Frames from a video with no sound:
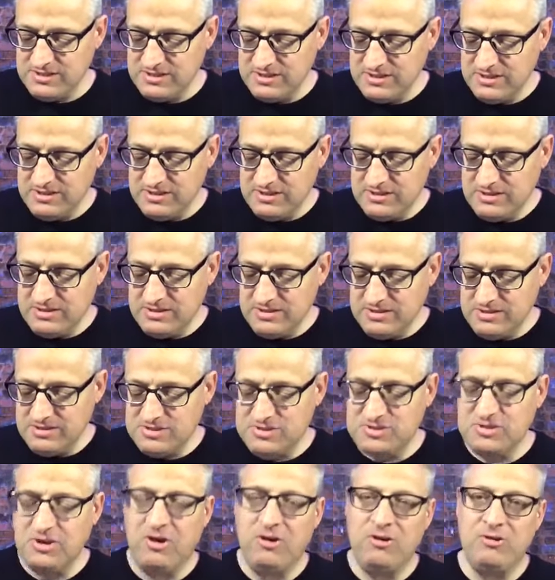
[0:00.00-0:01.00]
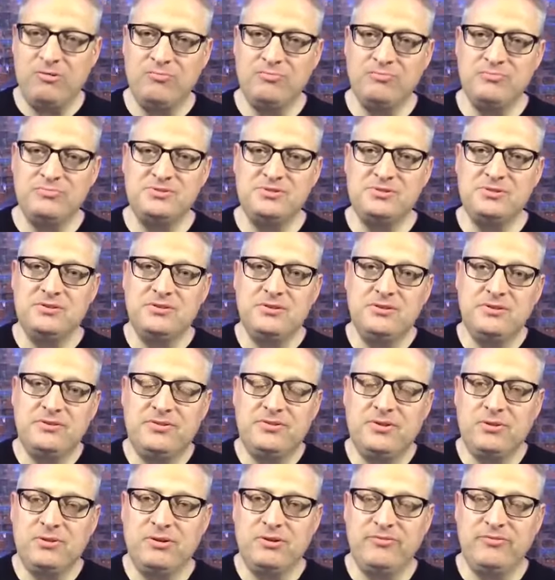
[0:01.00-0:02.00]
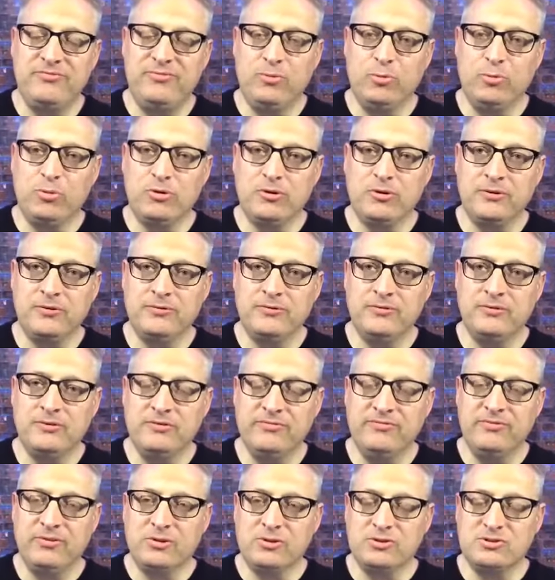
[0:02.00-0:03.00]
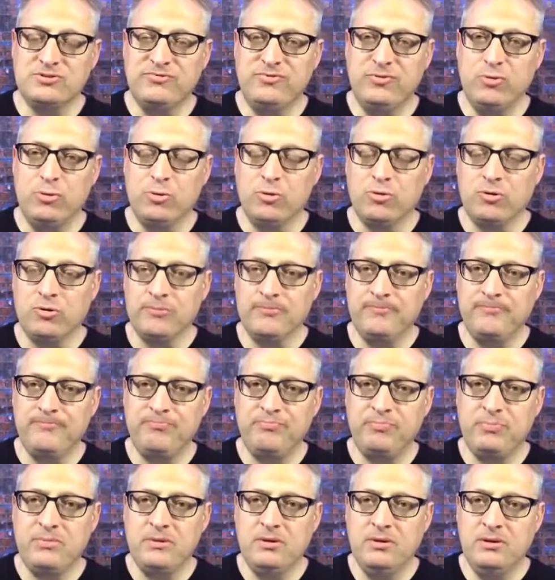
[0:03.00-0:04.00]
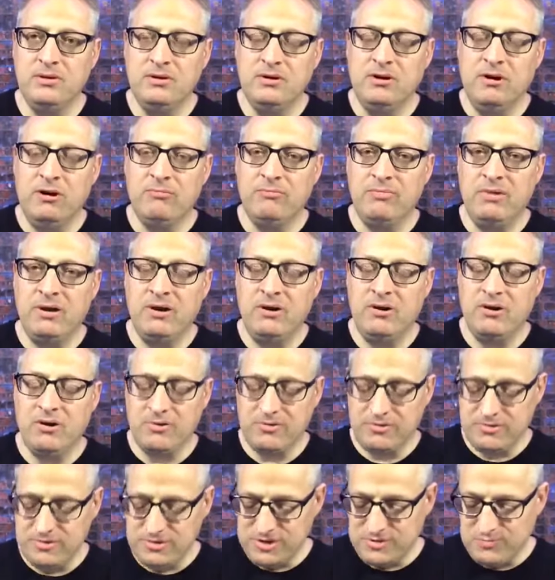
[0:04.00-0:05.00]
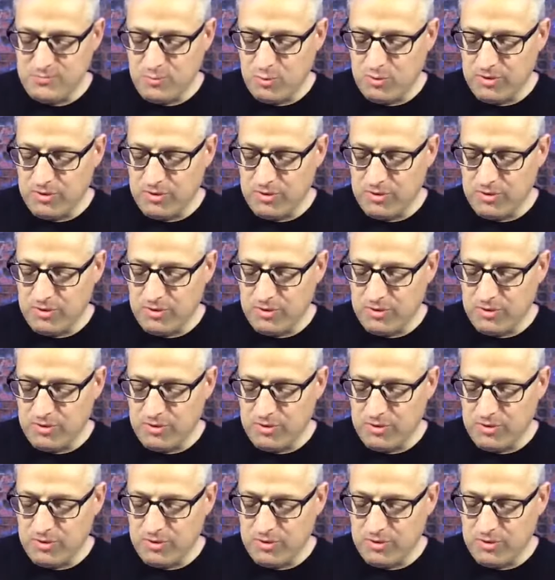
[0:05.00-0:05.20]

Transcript: Psalms 34, verse 4, on my heart this morning.